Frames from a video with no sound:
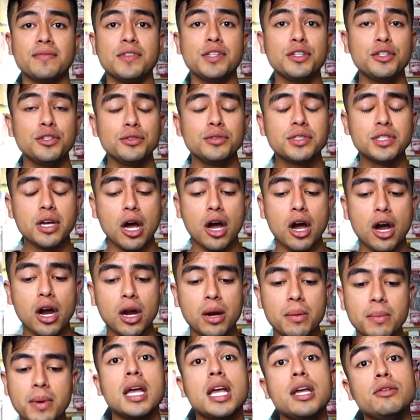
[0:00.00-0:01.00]
The dude's
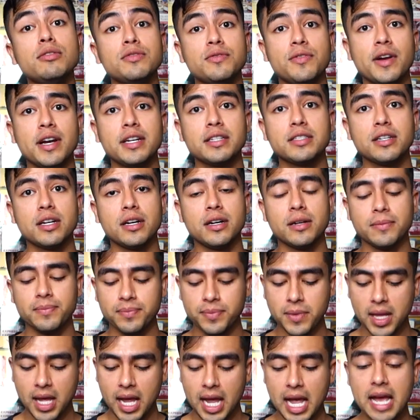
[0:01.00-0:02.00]
arm, he was very tall
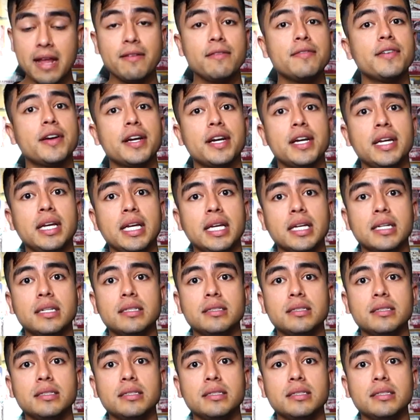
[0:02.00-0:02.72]
and very,